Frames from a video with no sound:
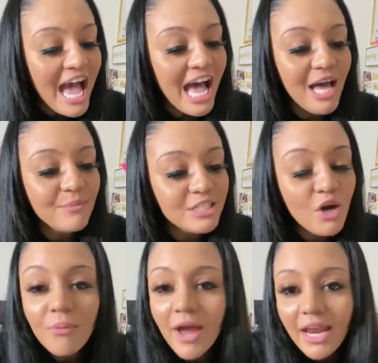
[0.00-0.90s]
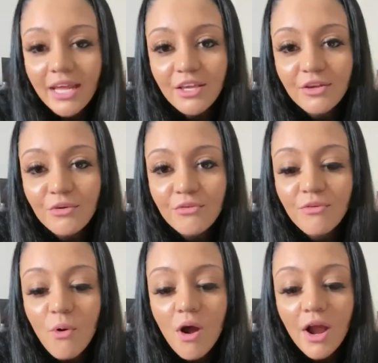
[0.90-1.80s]
I am so proud of you
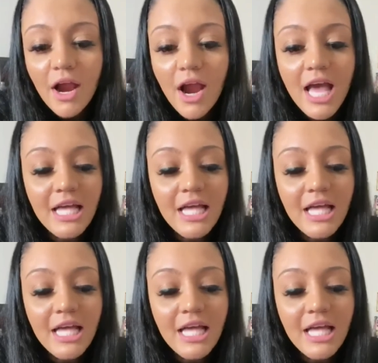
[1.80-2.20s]
for